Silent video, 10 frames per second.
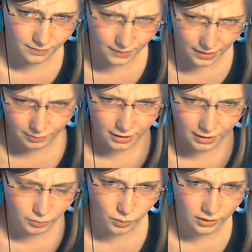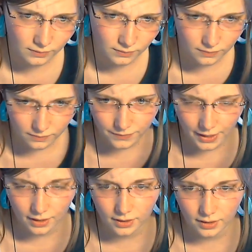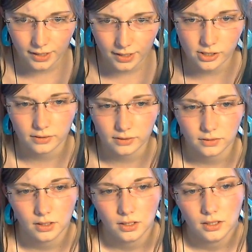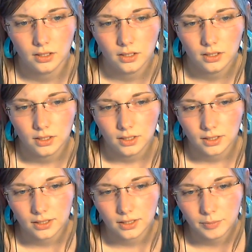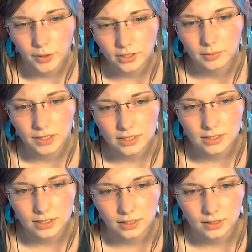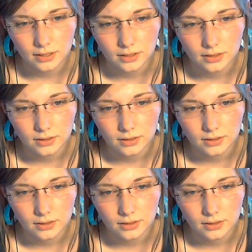like my number one thing in Asia. Partly because I